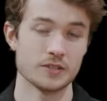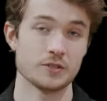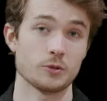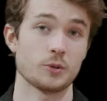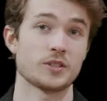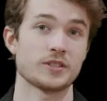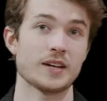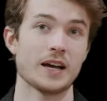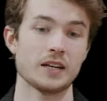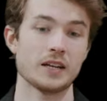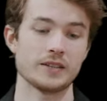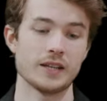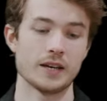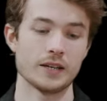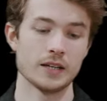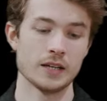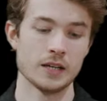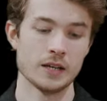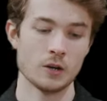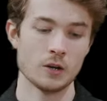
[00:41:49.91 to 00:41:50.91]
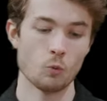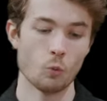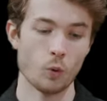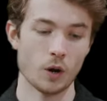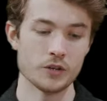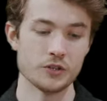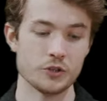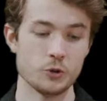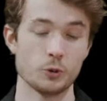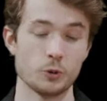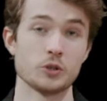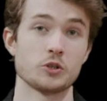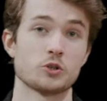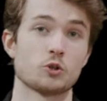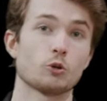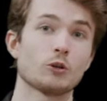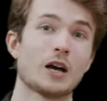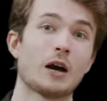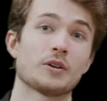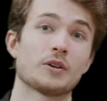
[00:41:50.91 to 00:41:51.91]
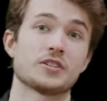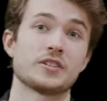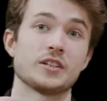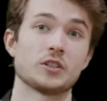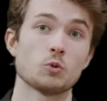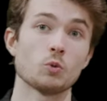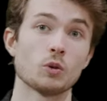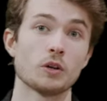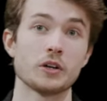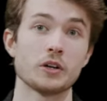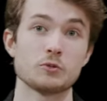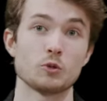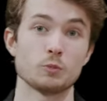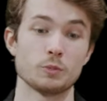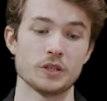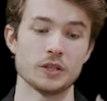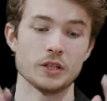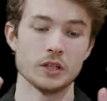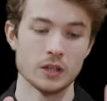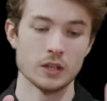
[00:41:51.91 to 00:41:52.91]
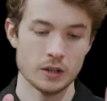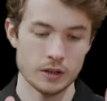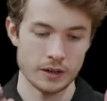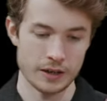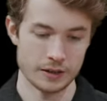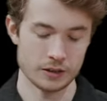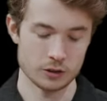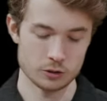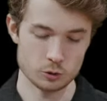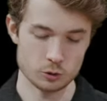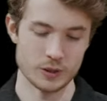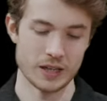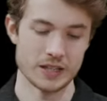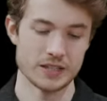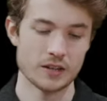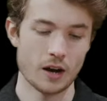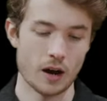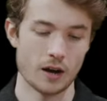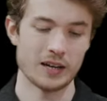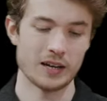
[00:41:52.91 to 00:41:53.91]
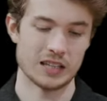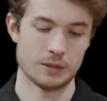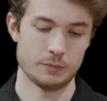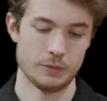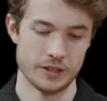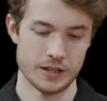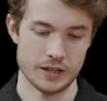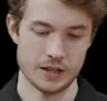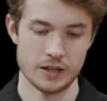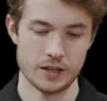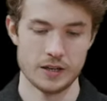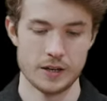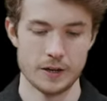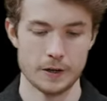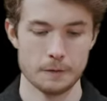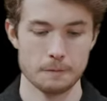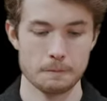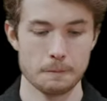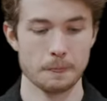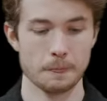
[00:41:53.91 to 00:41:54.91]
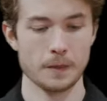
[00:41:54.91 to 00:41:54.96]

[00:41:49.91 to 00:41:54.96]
and so decided that one to control how distinct works will be include a dot at the beginning here.